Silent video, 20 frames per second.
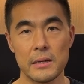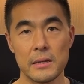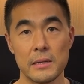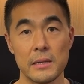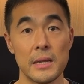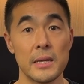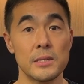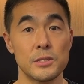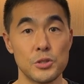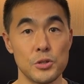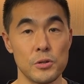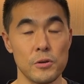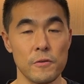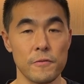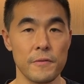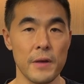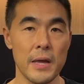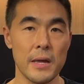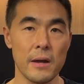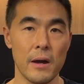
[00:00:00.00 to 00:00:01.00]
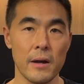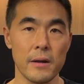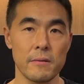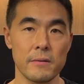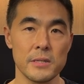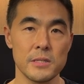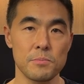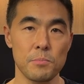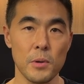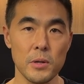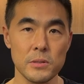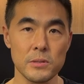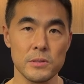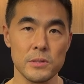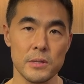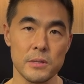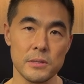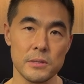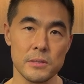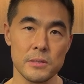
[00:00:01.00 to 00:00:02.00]
nature of AI
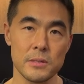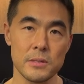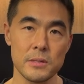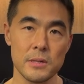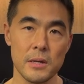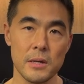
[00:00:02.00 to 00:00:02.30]
responses.